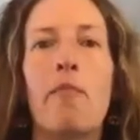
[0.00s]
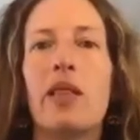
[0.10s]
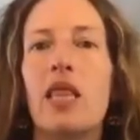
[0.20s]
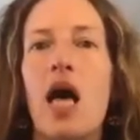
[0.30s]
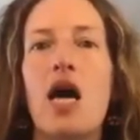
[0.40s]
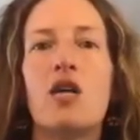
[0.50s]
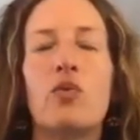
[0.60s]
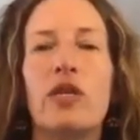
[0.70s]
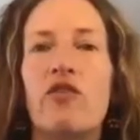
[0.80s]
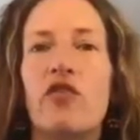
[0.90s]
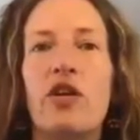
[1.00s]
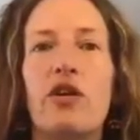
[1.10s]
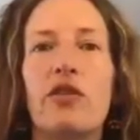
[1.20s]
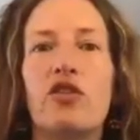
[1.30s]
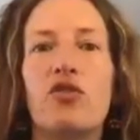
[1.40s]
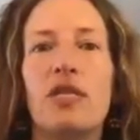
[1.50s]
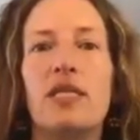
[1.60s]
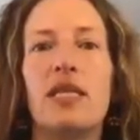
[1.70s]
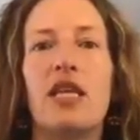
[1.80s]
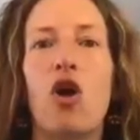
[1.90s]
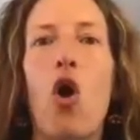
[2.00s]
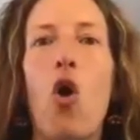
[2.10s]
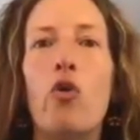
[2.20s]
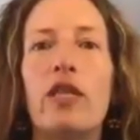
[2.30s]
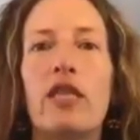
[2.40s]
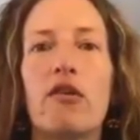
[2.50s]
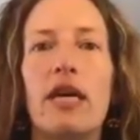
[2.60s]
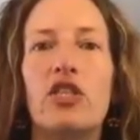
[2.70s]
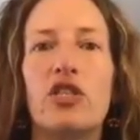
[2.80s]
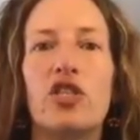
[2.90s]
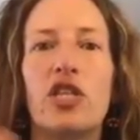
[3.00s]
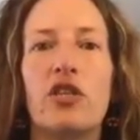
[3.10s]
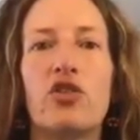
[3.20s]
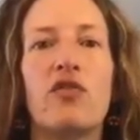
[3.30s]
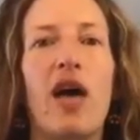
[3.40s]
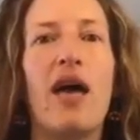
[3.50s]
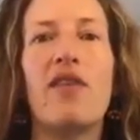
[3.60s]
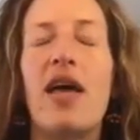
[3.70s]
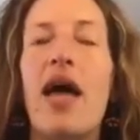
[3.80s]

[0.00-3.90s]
Blood will fill the streets, and then only the righteous shall survive.